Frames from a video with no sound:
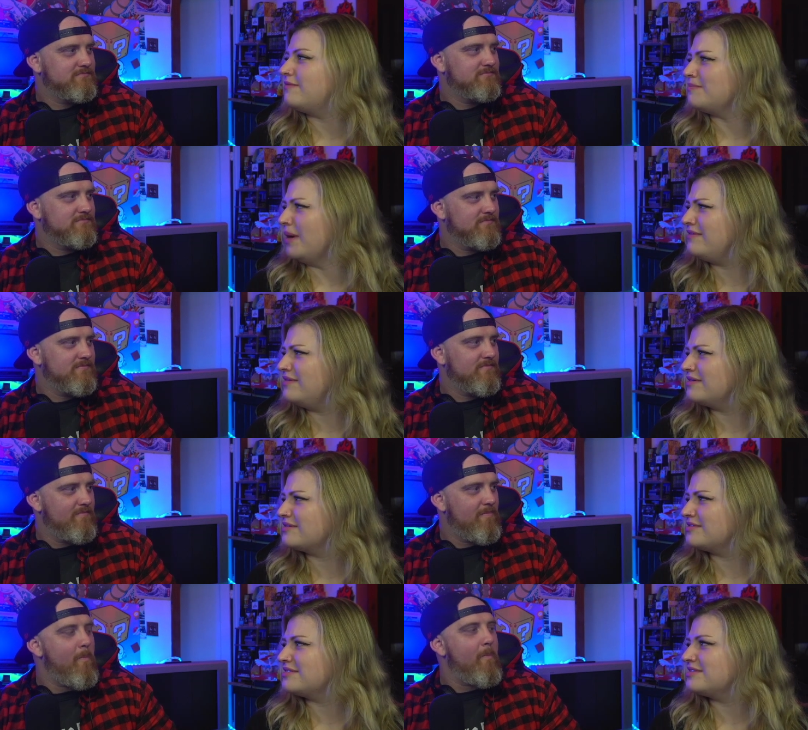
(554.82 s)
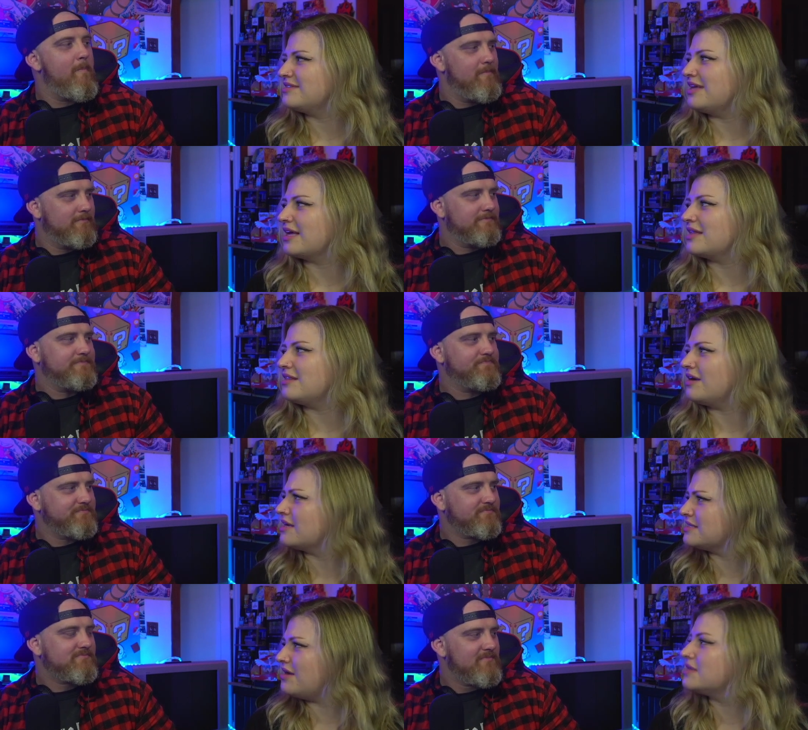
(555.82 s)
Speaker 1: mufflers, mm. like they're
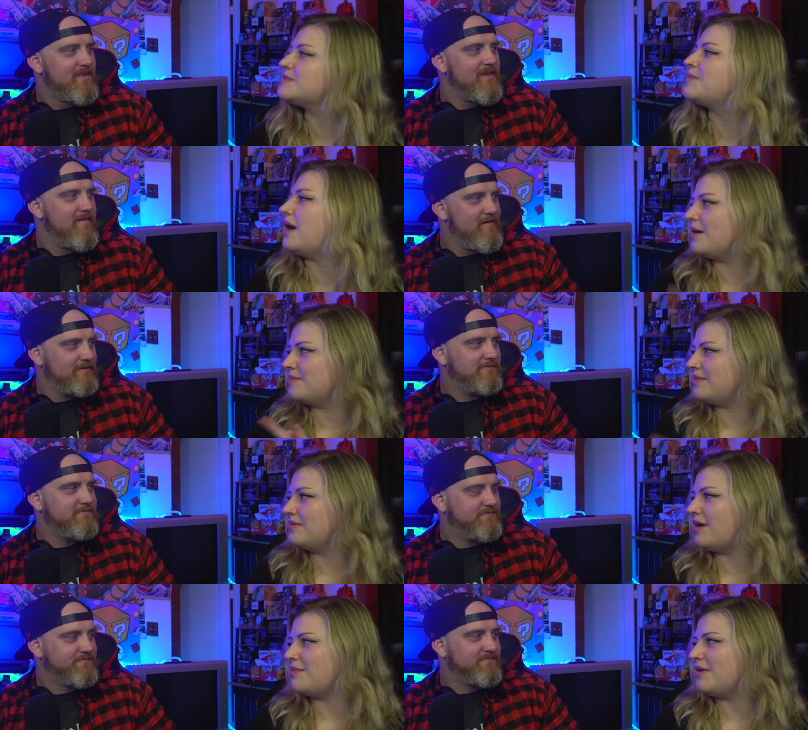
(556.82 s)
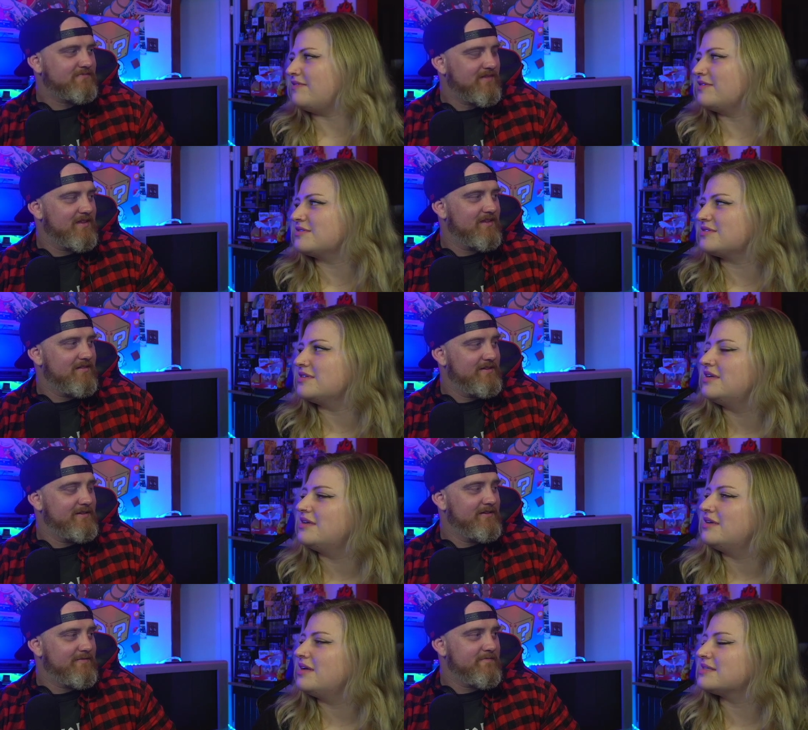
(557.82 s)
exhaust pop, not mufflers,
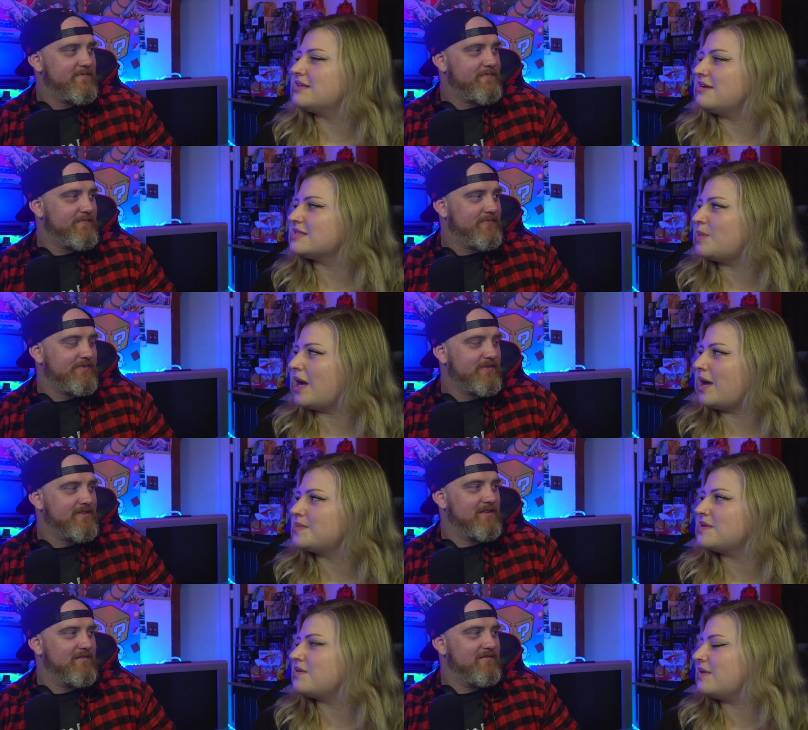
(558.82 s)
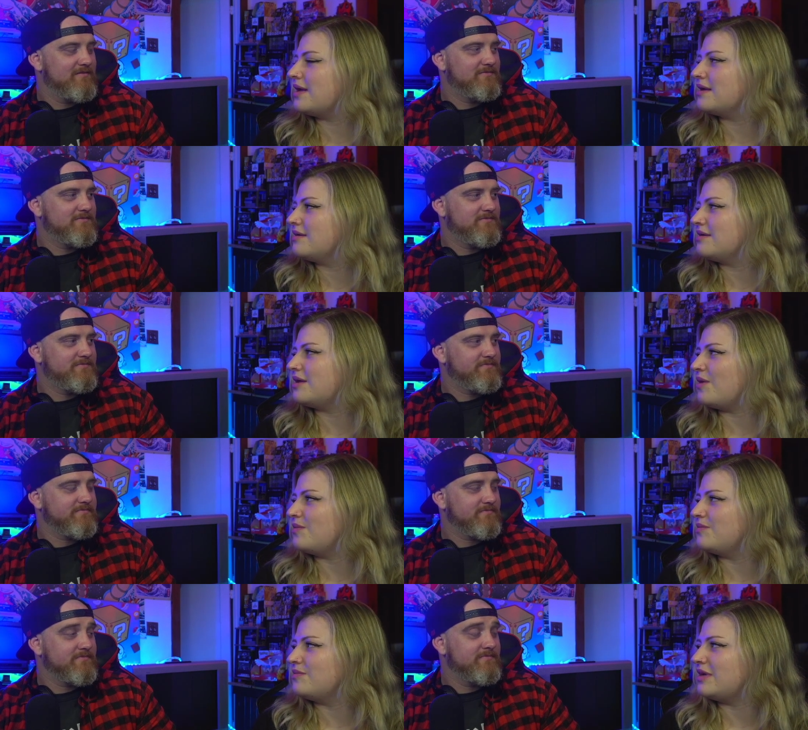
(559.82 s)
exhaust pop. So like you know,
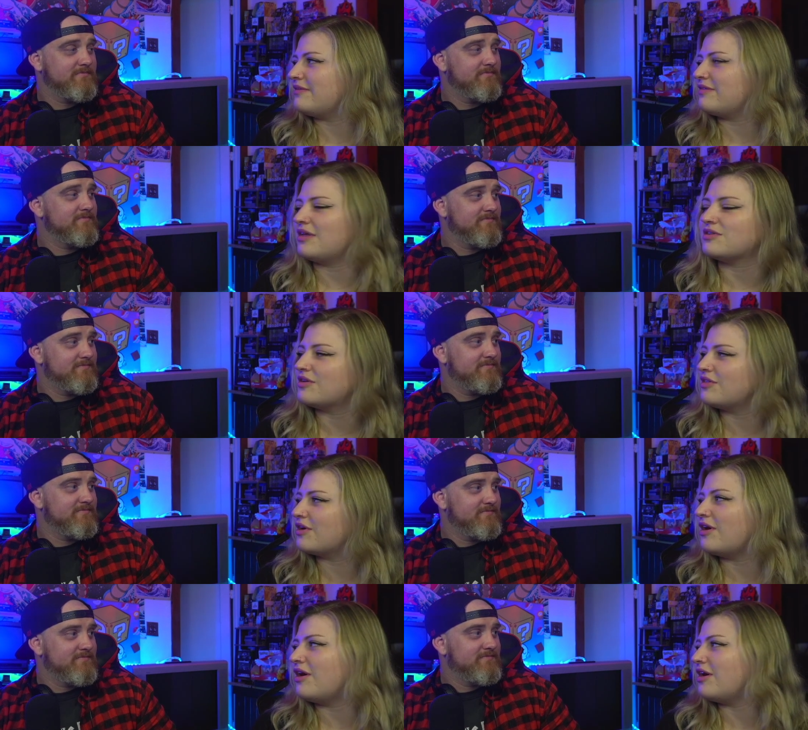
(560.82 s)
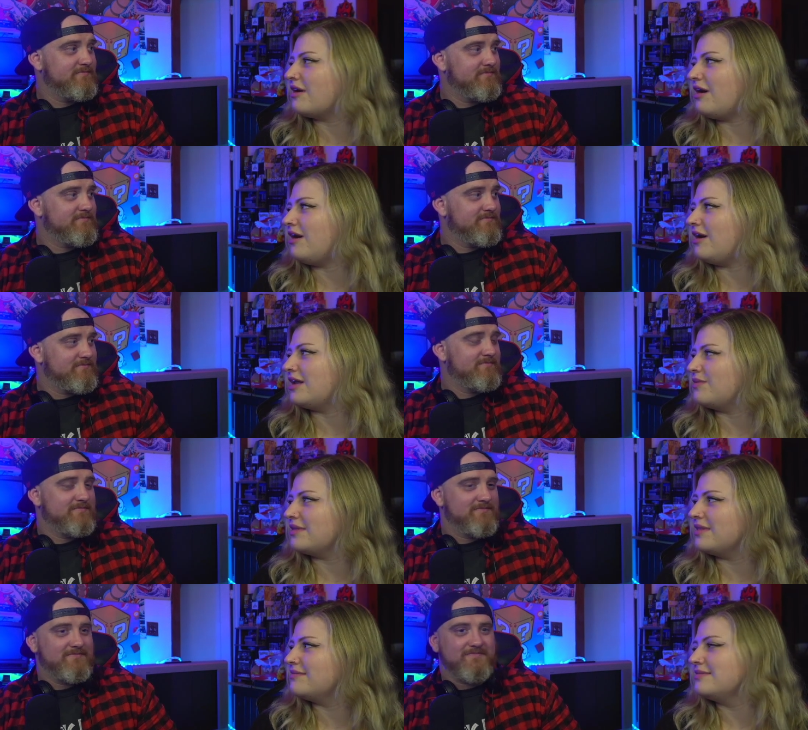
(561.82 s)
whenever they turn their car on, it
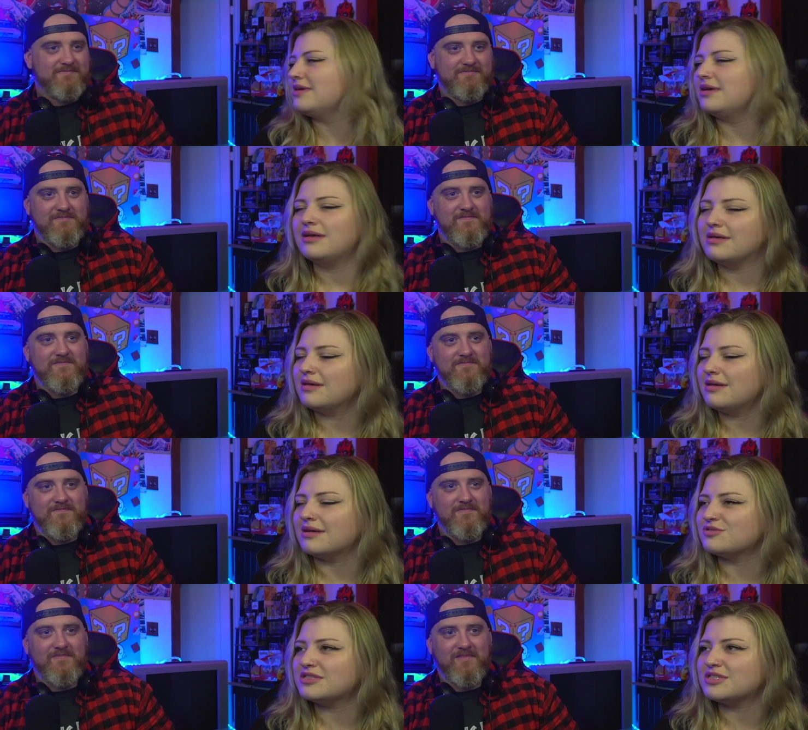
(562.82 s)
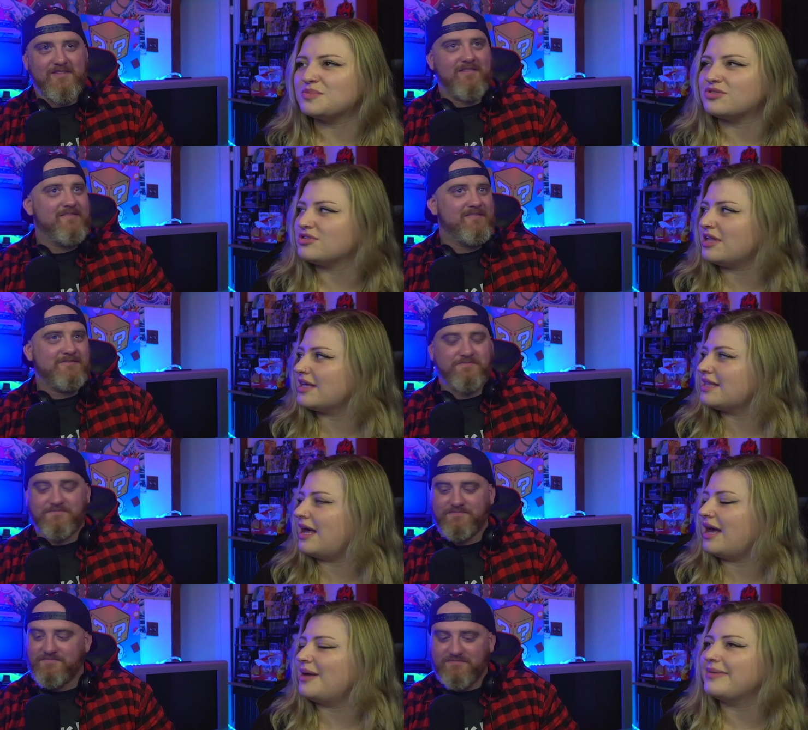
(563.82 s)
would, you know, stupid shit like
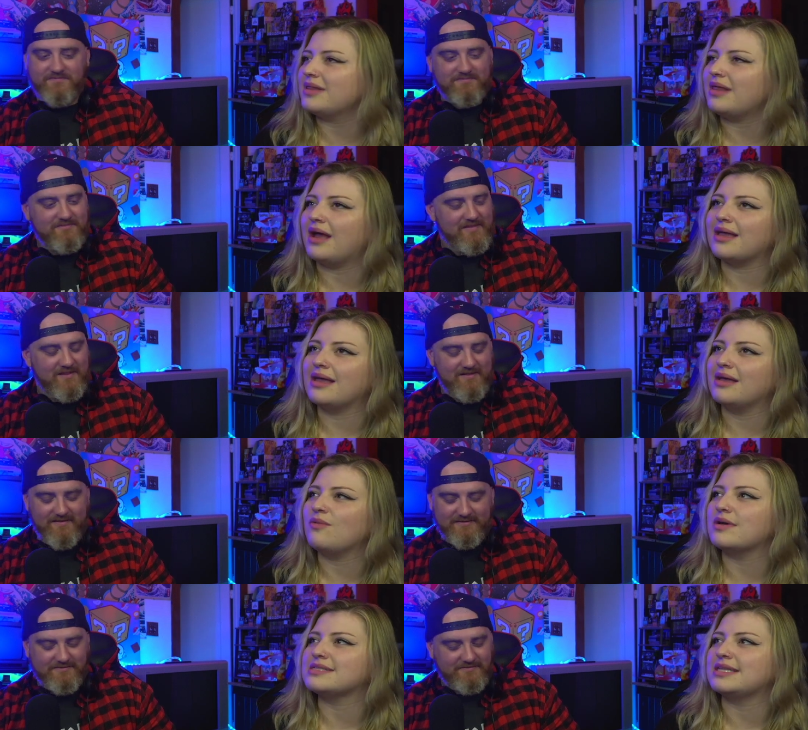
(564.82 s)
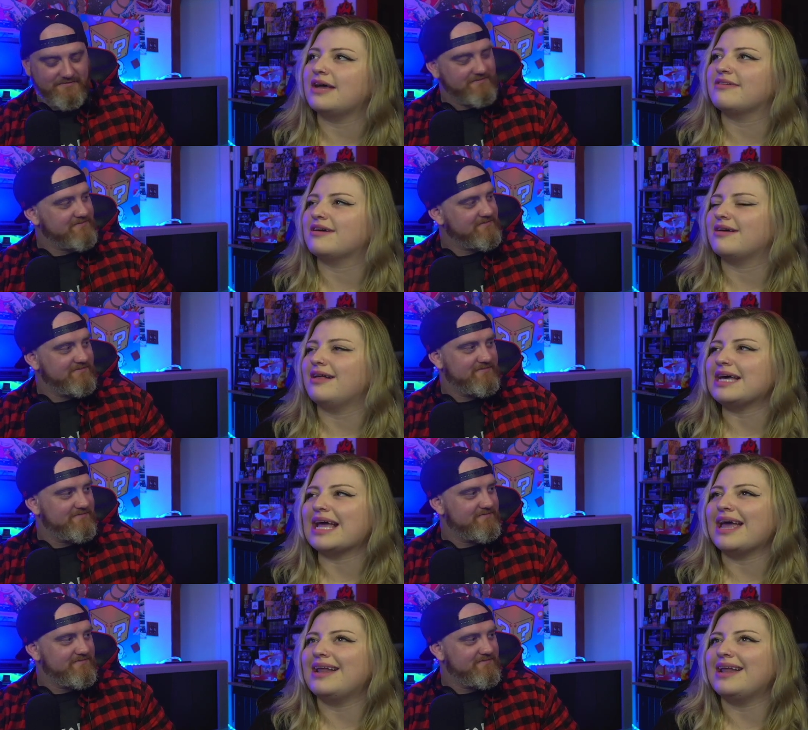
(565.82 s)
that. But like it wasn't ever, and